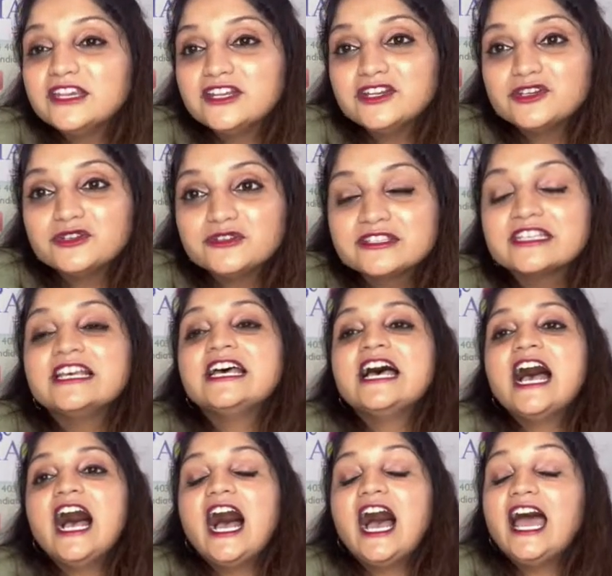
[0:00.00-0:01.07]
videos,
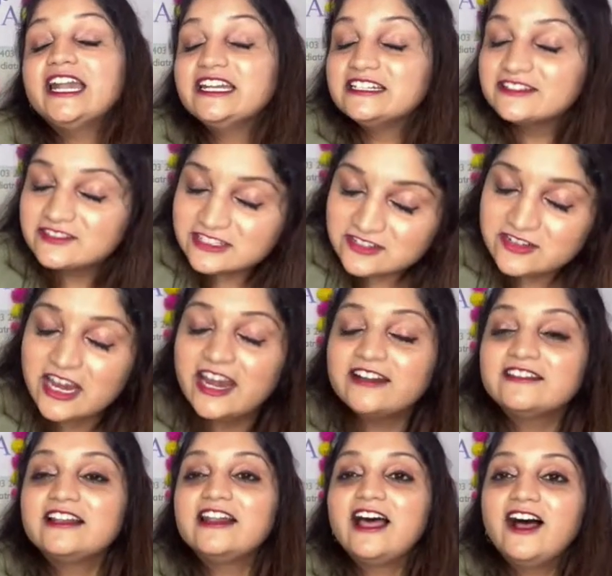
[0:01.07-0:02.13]
and
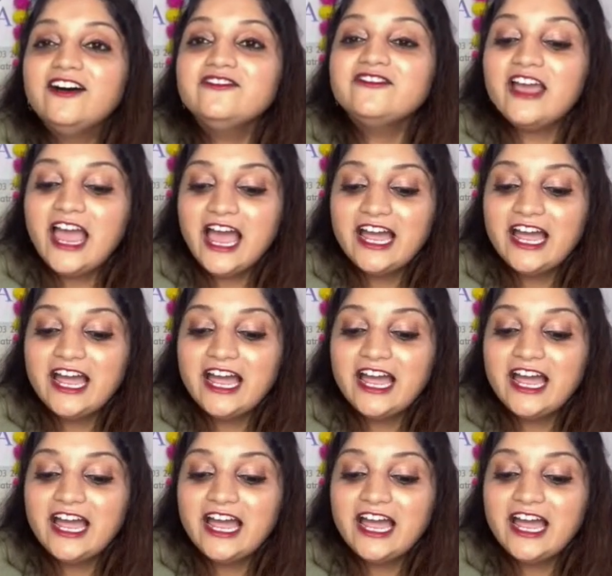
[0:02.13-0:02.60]
share the love.